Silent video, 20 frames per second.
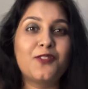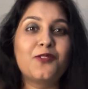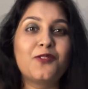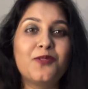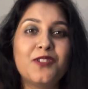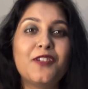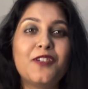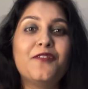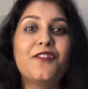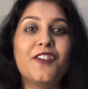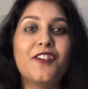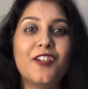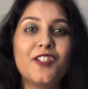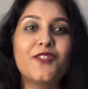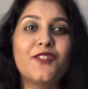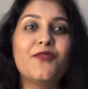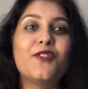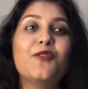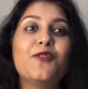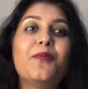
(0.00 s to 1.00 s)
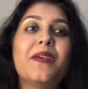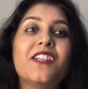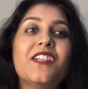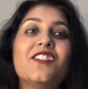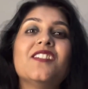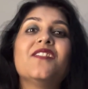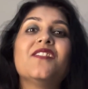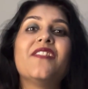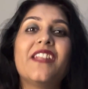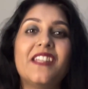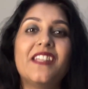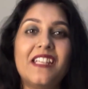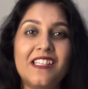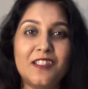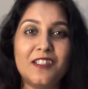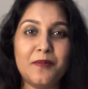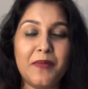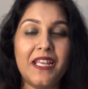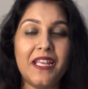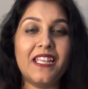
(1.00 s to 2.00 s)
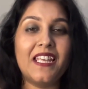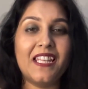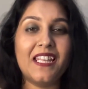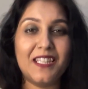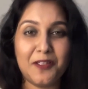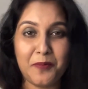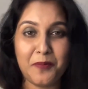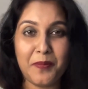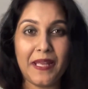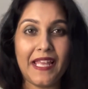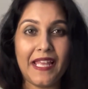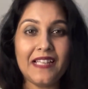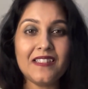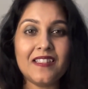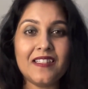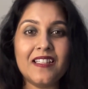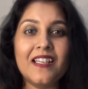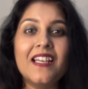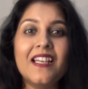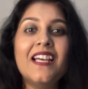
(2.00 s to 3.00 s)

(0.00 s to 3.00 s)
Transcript: through the first few pages when he's making the base,